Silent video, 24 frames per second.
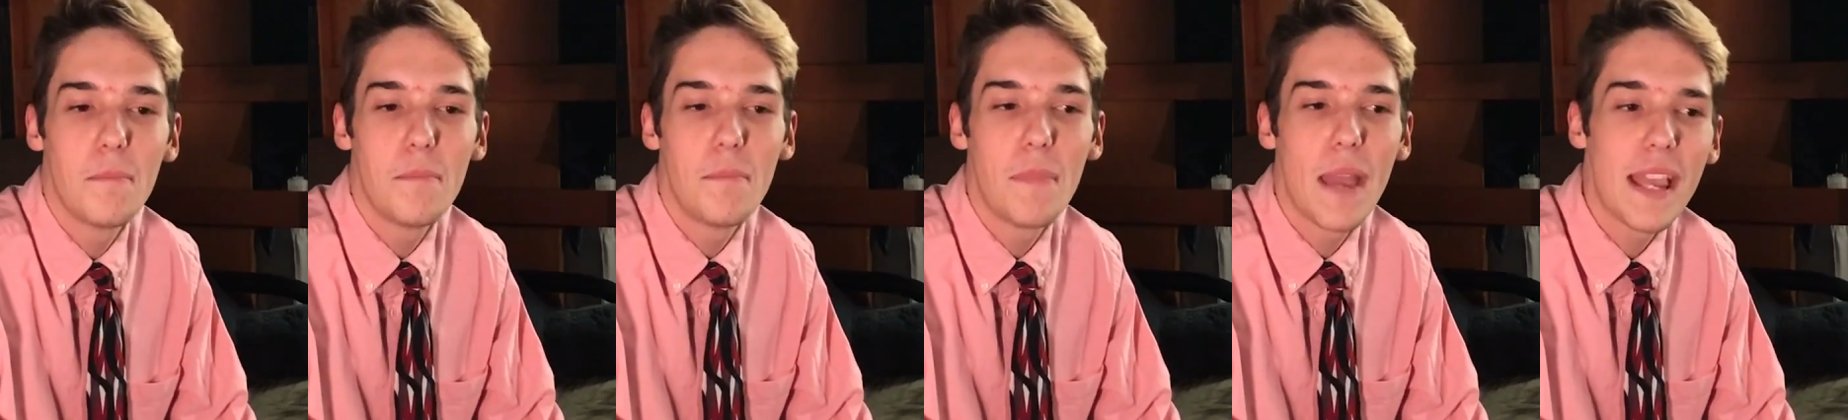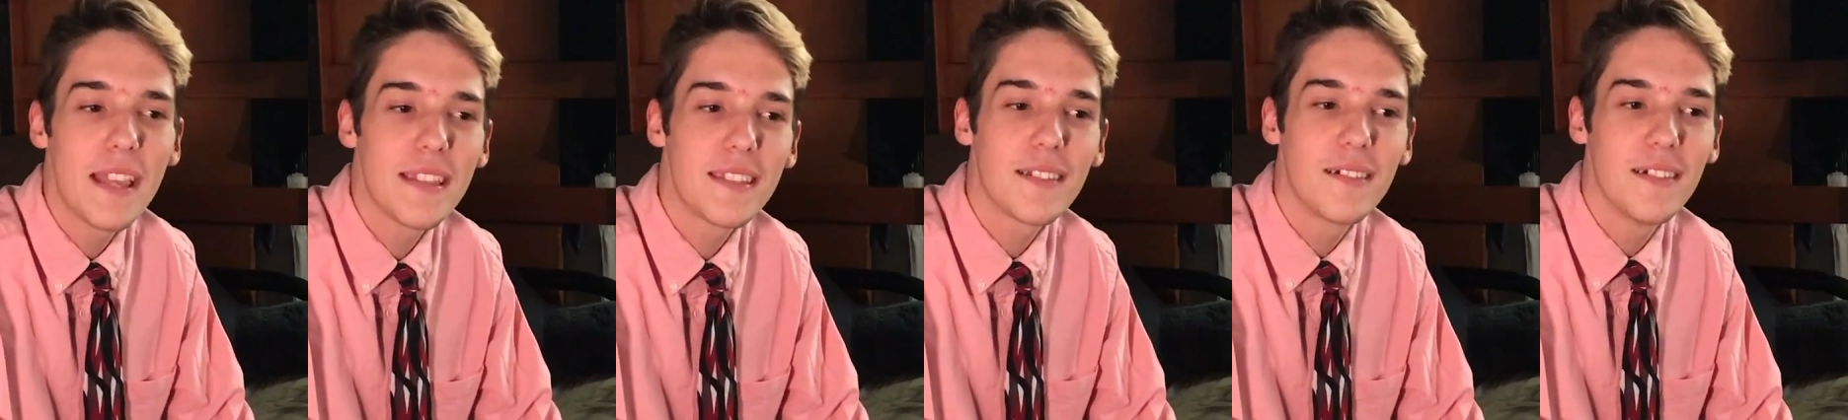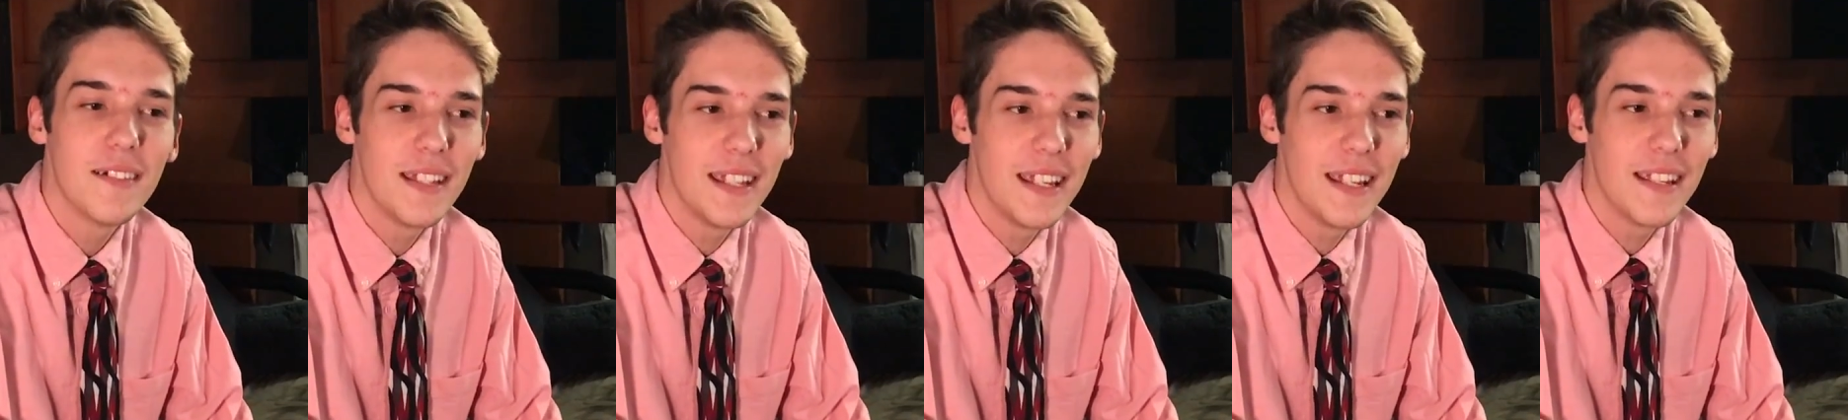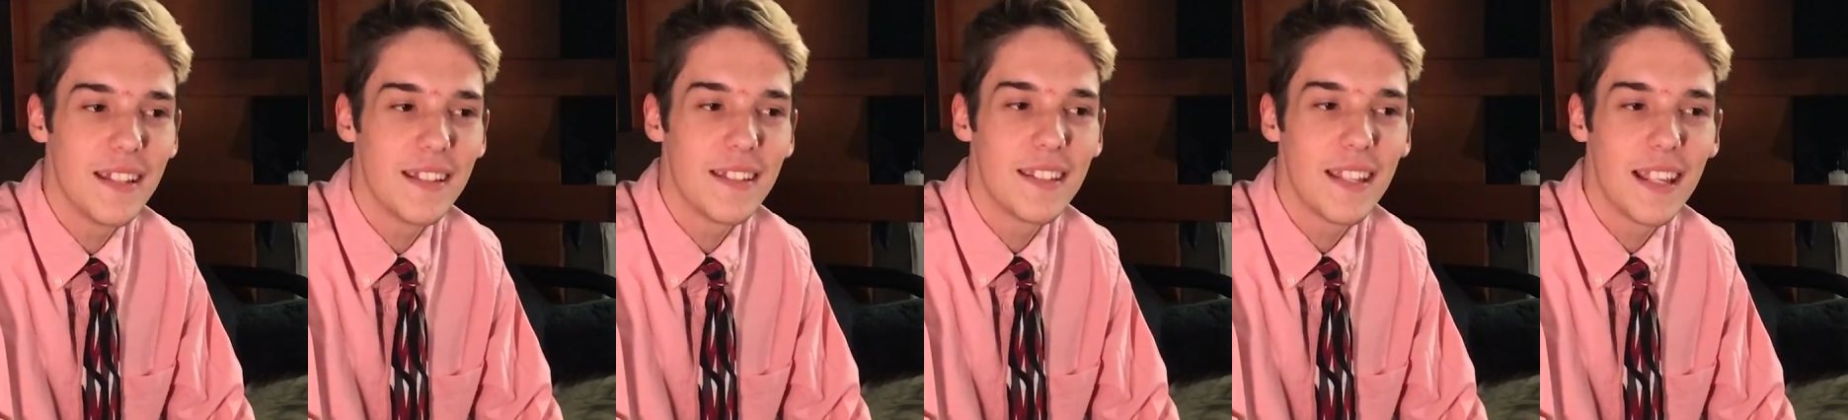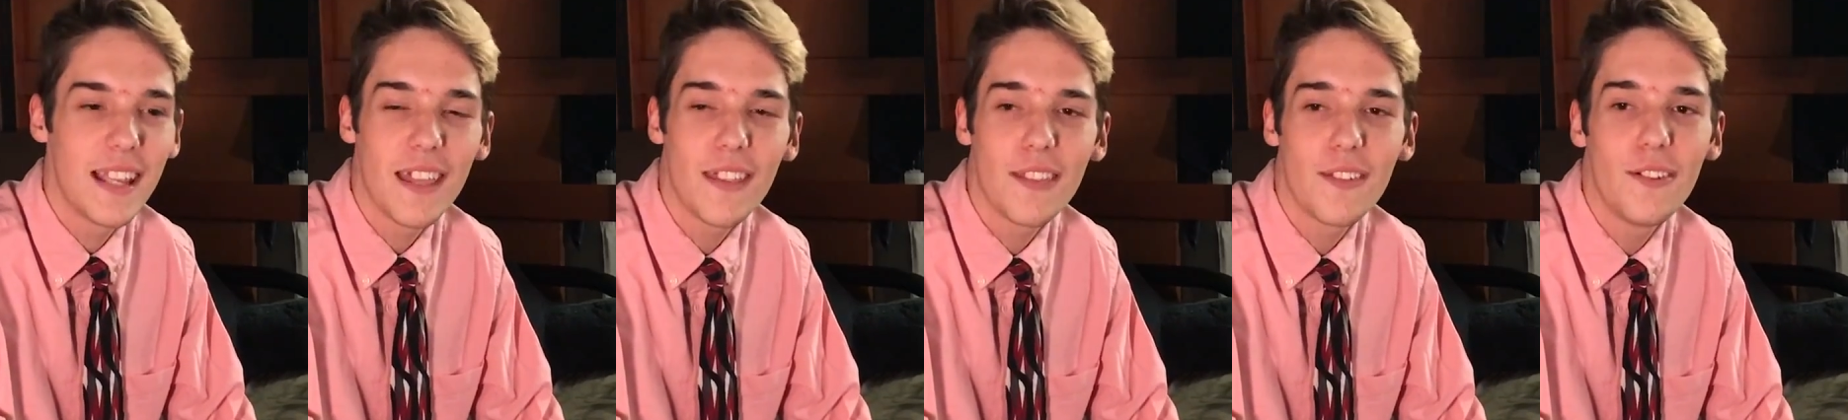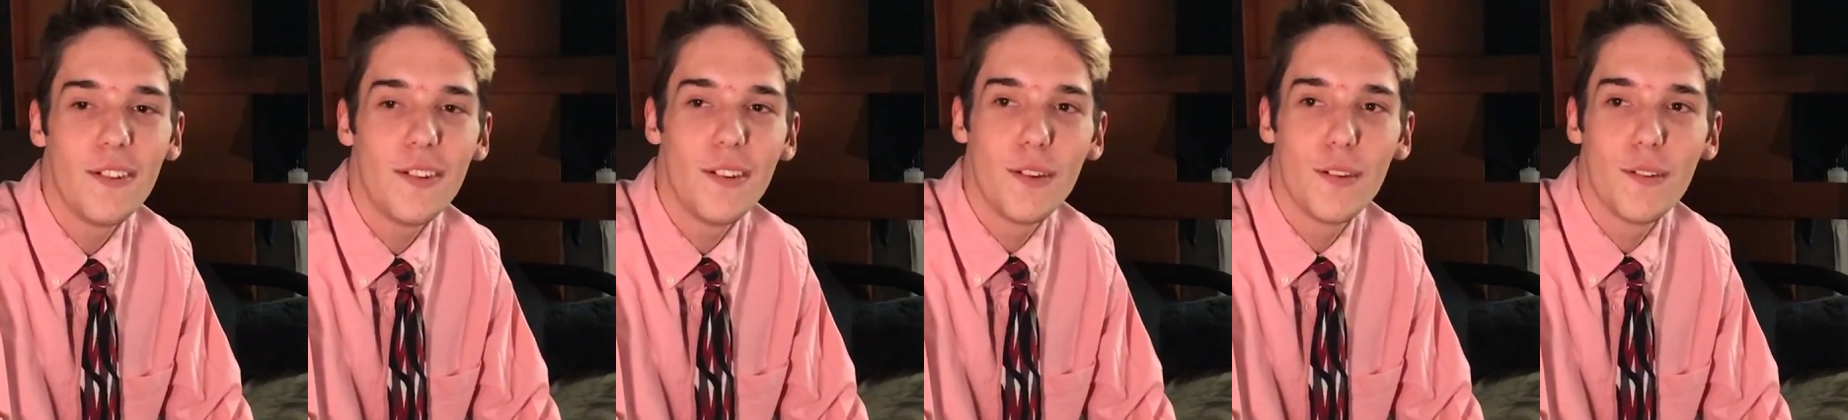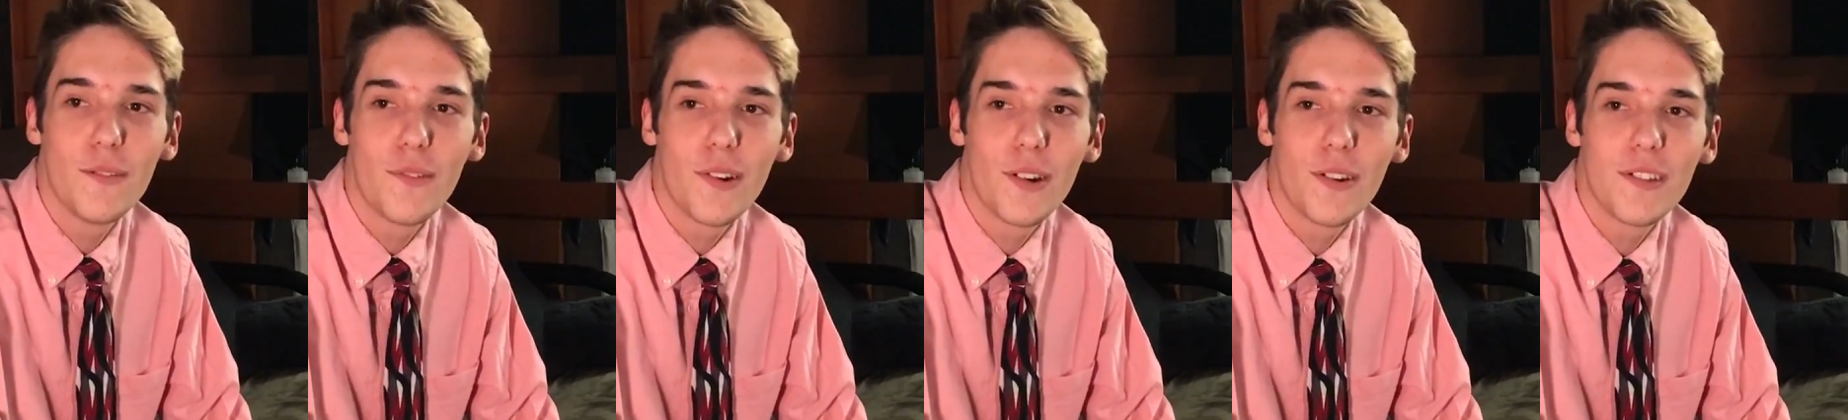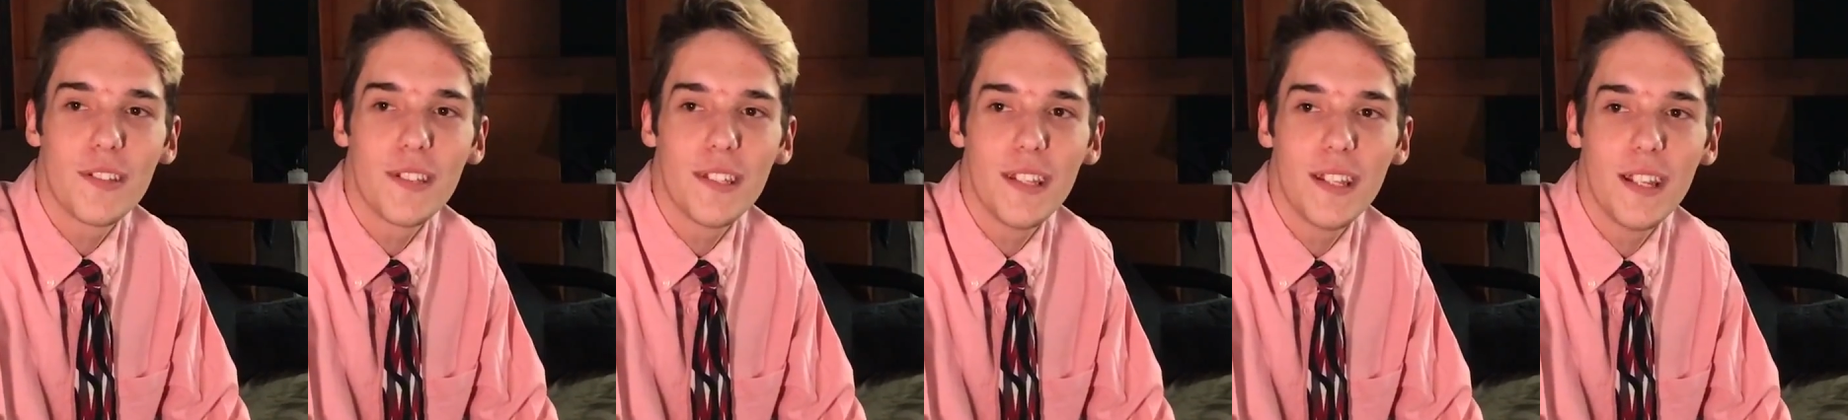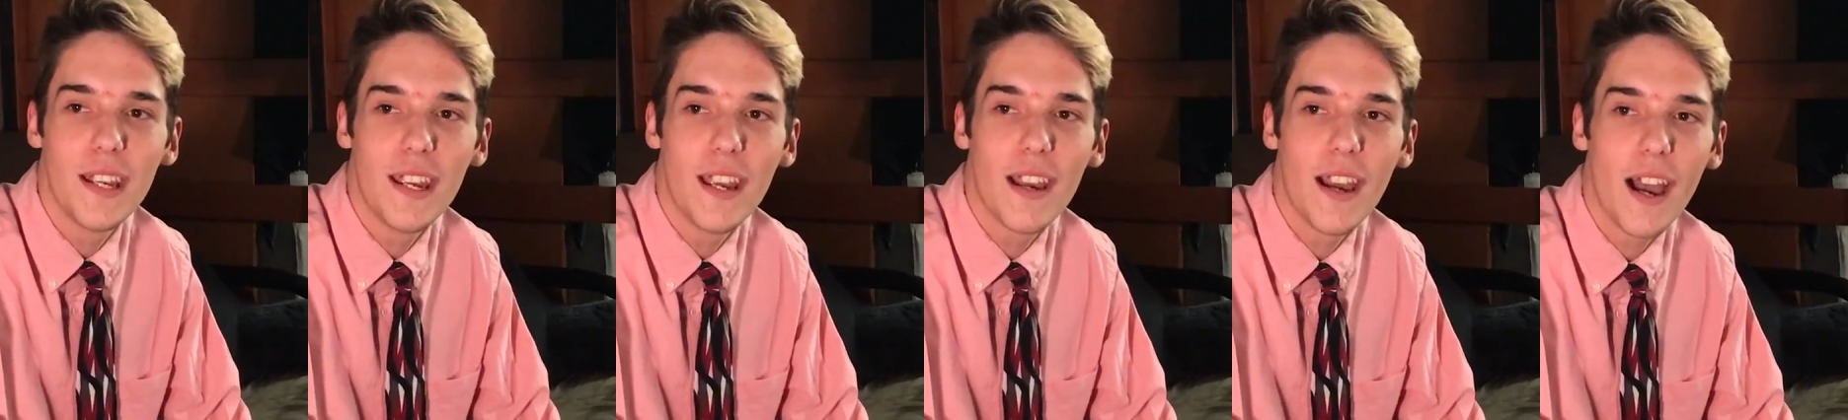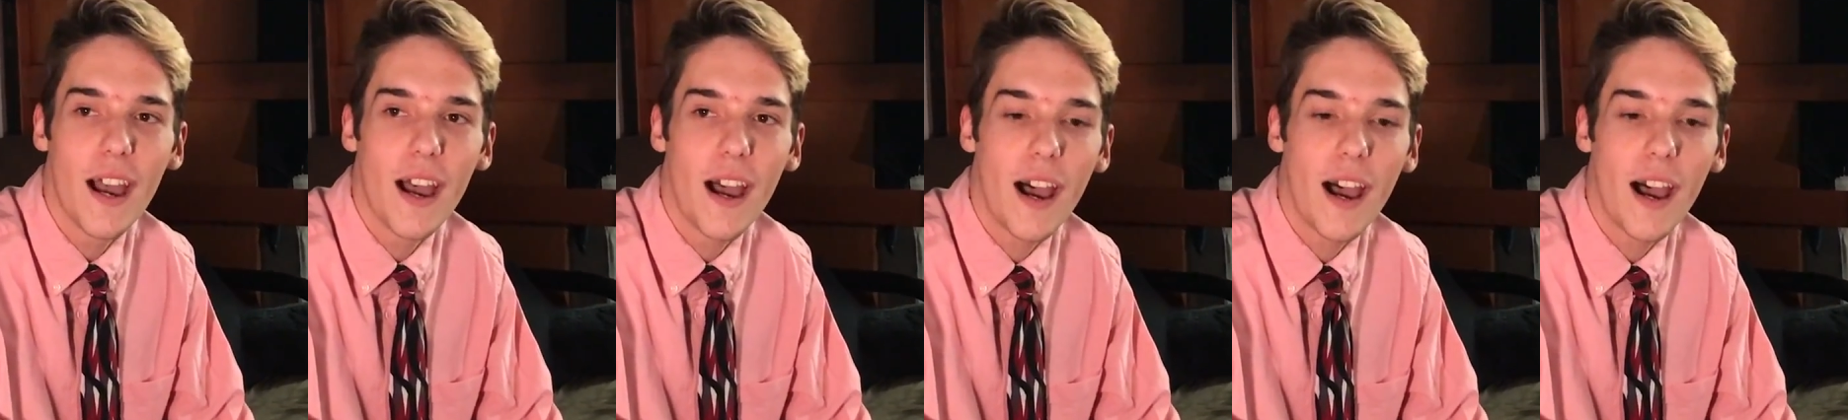Basically, to get through university,